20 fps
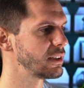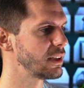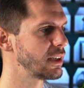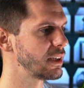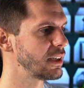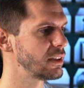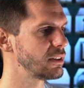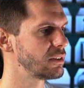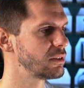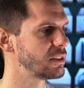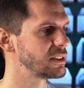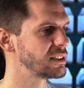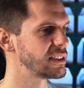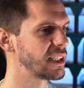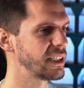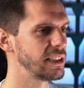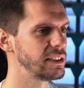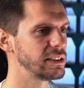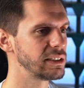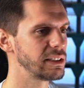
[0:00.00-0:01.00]
and to the
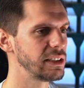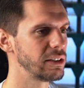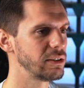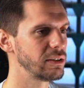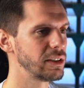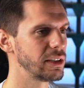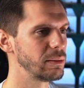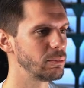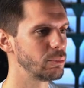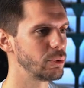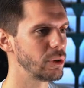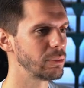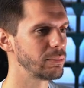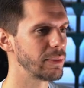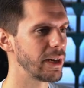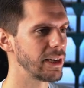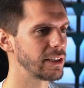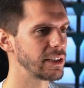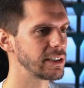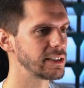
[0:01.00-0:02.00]
settings here and bring
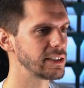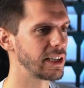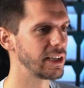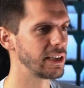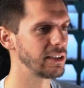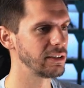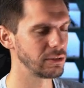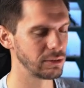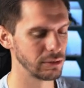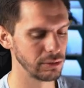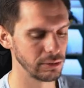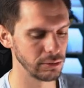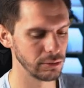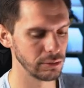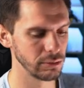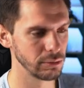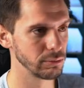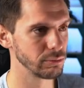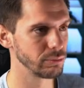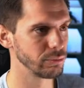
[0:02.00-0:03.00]
back the setting
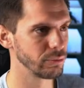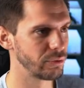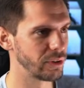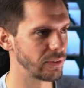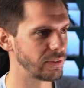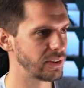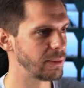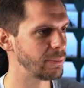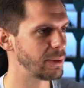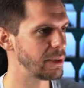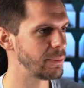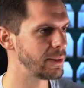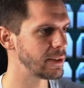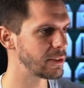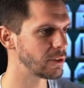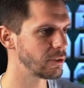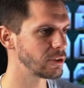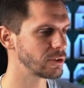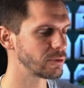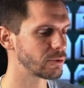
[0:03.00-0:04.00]
to fifty
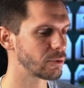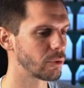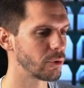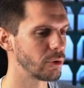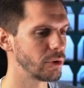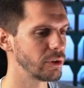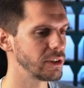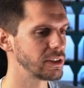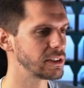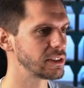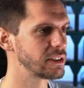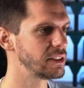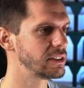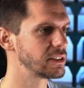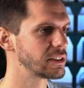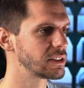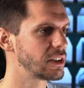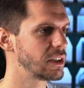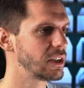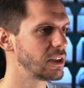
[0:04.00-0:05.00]
millimeters for
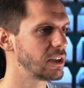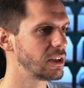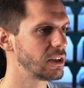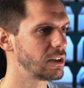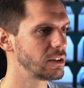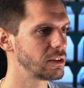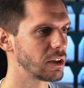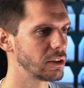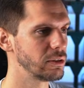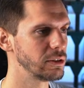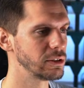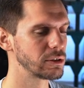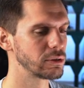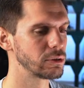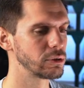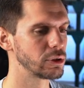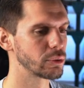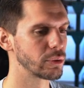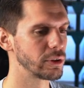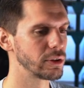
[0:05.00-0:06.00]
distance tolerance
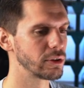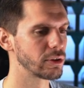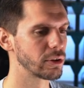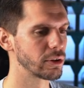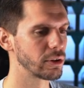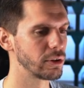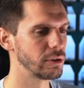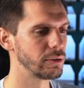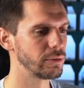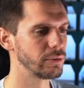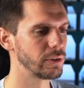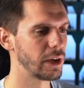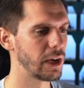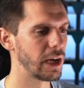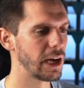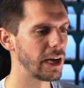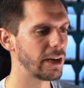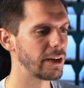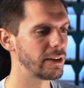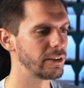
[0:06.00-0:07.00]
to join curve
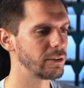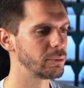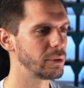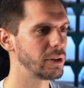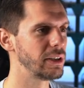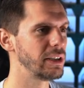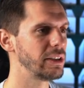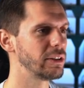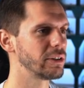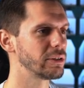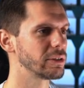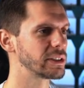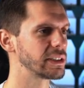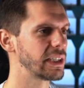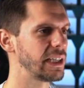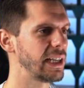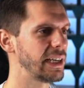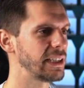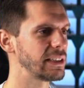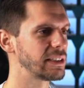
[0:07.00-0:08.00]
uh, with the auto
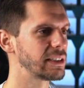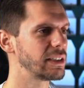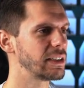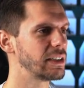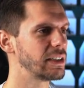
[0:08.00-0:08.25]
select.